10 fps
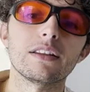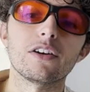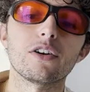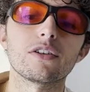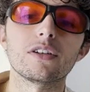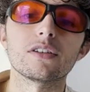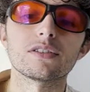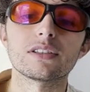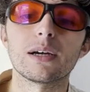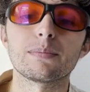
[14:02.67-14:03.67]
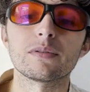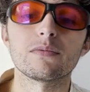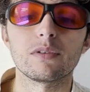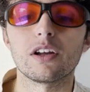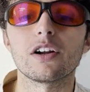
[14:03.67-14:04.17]
the earlier step
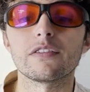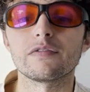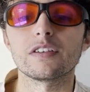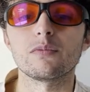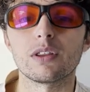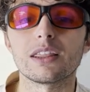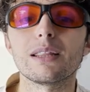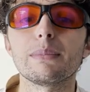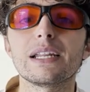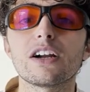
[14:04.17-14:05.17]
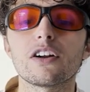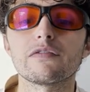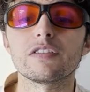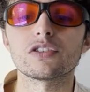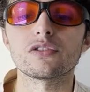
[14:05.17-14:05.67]
with limiting
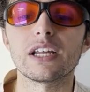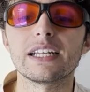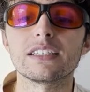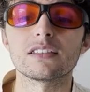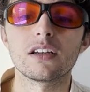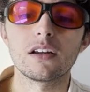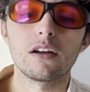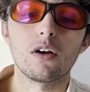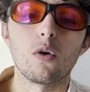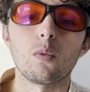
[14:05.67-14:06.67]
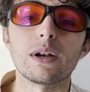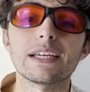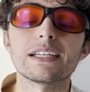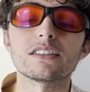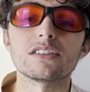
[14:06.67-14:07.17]
artificial light, is when it
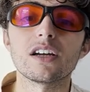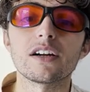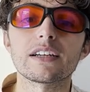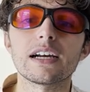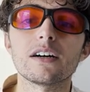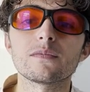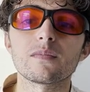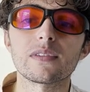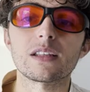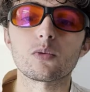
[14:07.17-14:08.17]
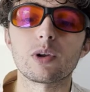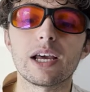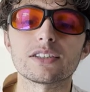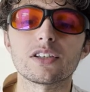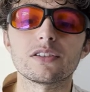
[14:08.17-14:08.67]
gets dark out, what I
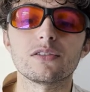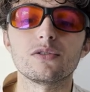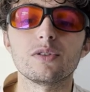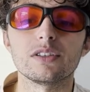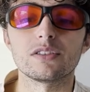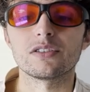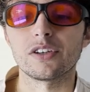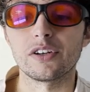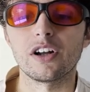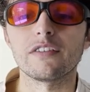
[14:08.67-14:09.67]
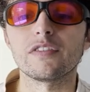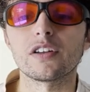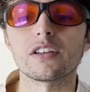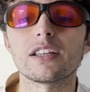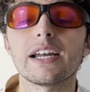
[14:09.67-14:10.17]
start to do is turn off all
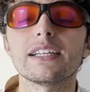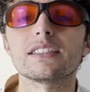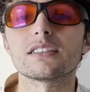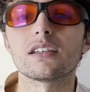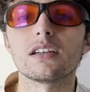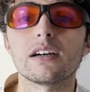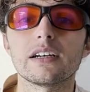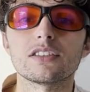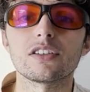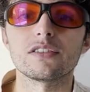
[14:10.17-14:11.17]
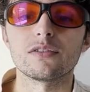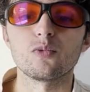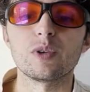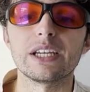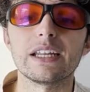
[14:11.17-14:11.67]
the lights. I start to
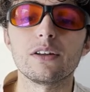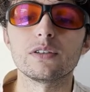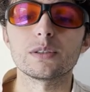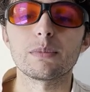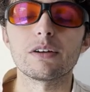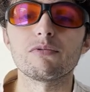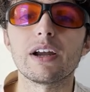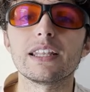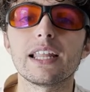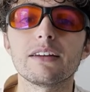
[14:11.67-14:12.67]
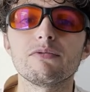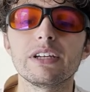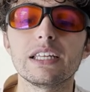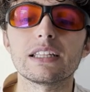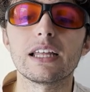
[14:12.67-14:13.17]
read using my red light
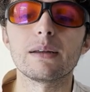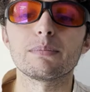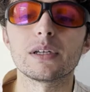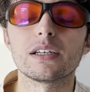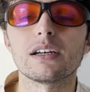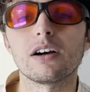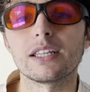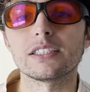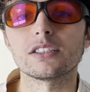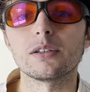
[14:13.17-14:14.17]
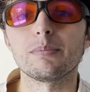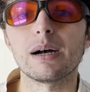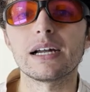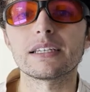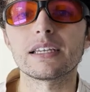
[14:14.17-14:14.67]
reading lamp. I listen to
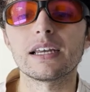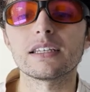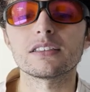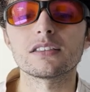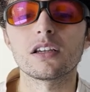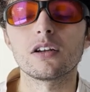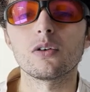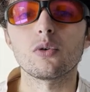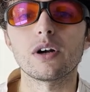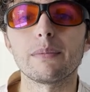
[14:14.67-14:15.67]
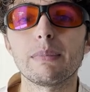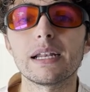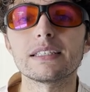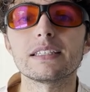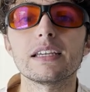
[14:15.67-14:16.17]
podcasts, or I
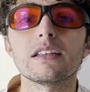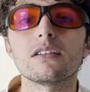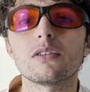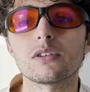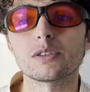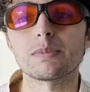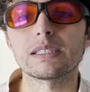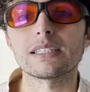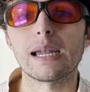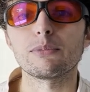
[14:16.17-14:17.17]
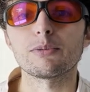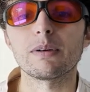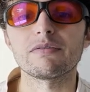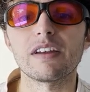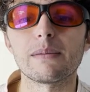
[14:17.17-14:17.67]
meditate, or spend time with
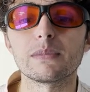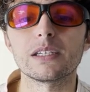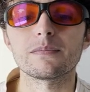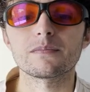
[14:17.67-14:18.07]
my family.